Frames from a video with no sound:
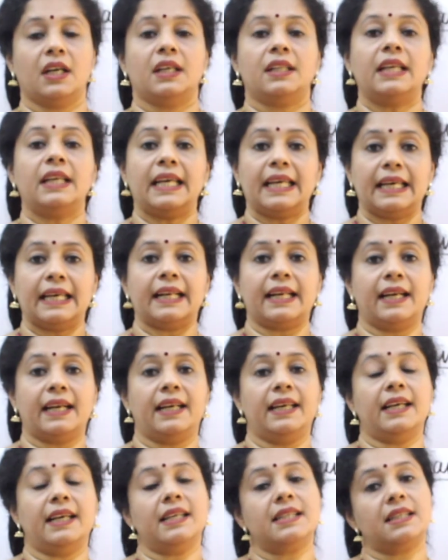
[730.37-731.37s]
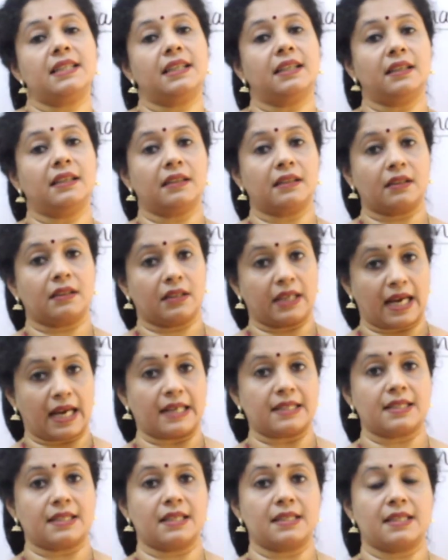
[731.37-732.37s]
They irradiate the
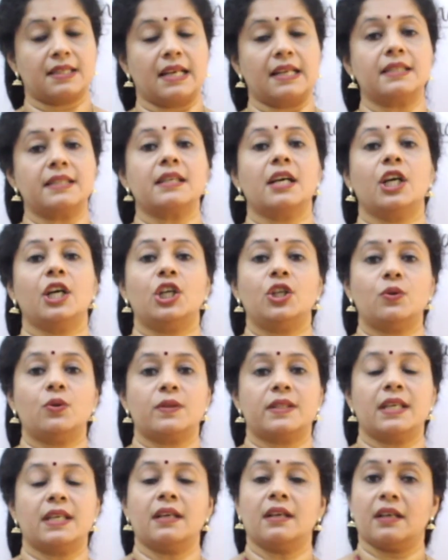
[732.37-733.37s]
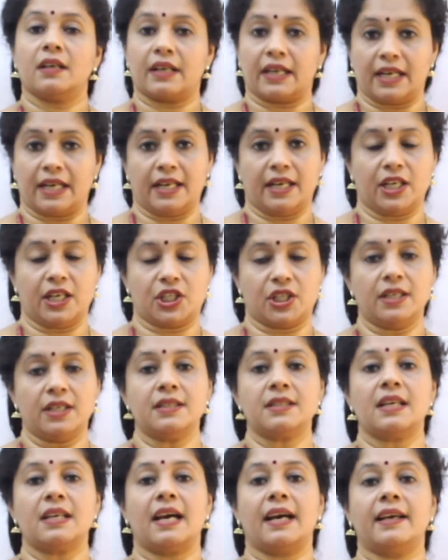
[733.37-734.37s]
cancer cells using
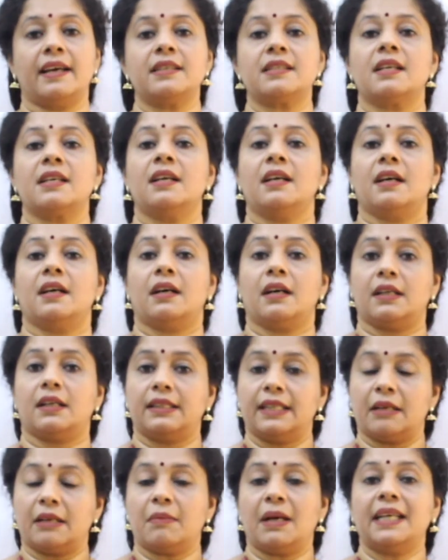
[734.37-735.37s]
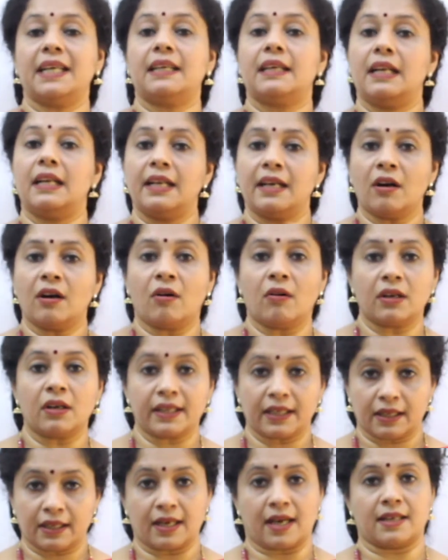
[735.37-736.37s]
radiations and thereby killing all
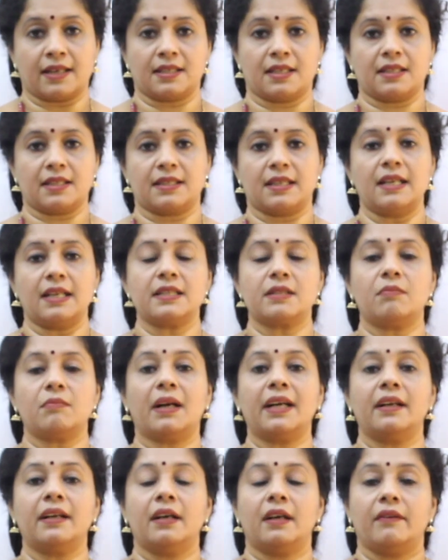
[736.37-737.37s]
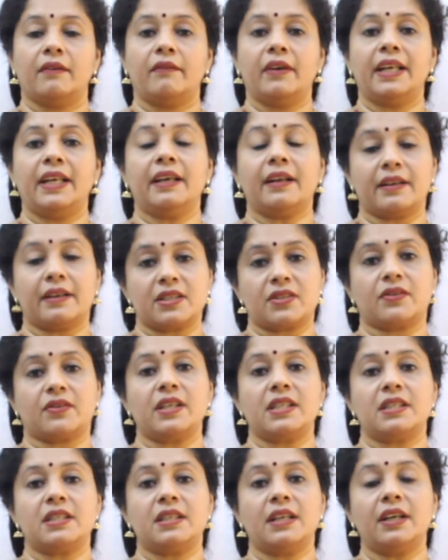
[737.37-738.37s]
the cancer cells, but very
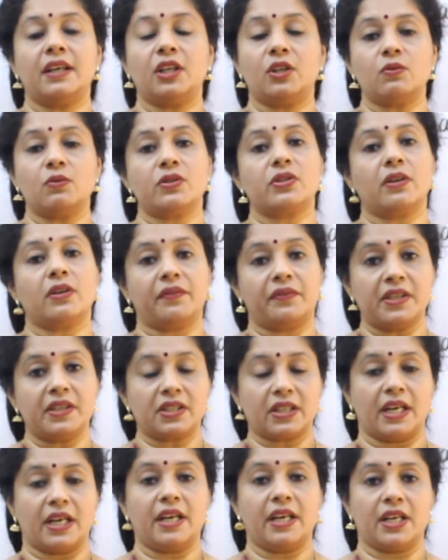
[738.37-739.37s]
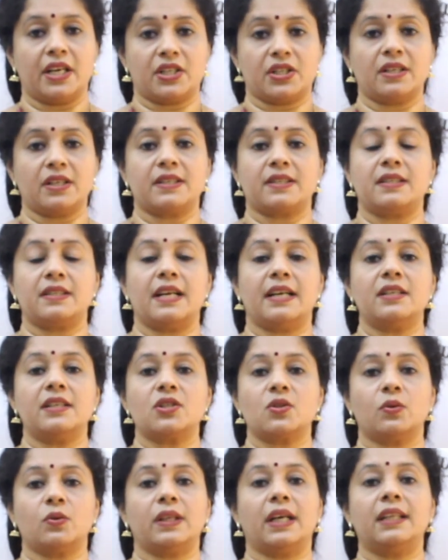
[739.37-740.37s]
restricted use of this radiation is done
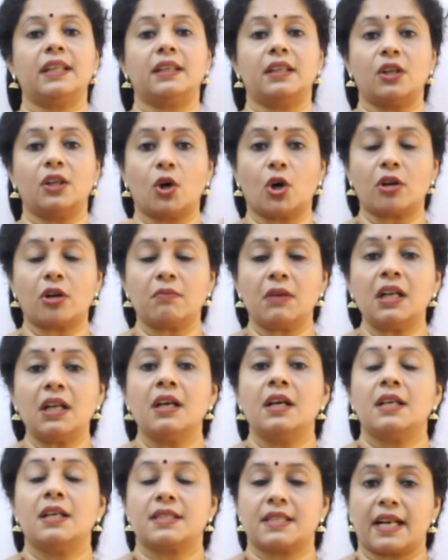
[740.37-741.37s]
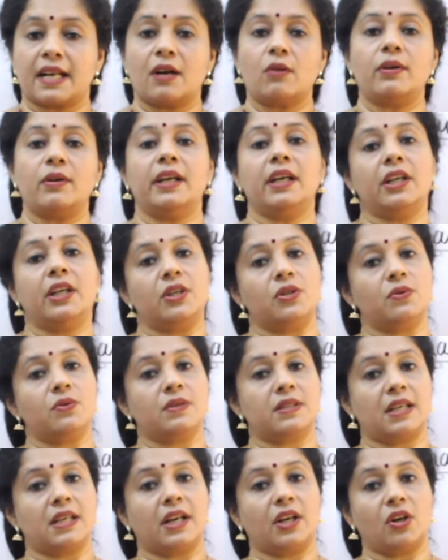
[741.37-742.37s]
so that the normal surrounding
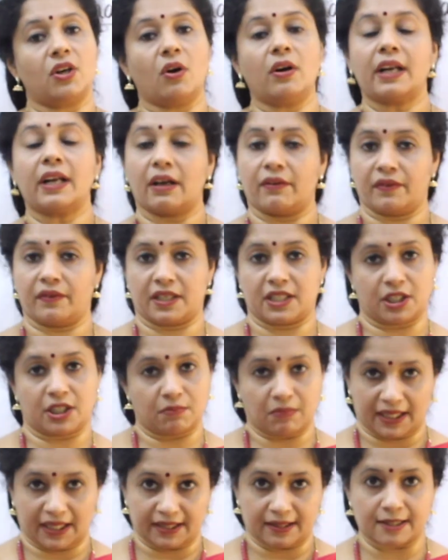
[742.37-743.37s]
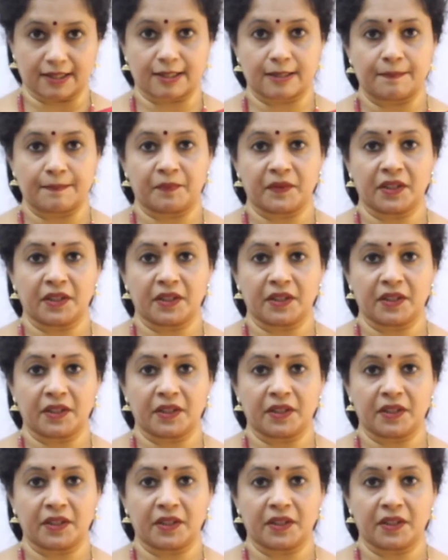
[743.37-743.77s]
tissues are not affected by this.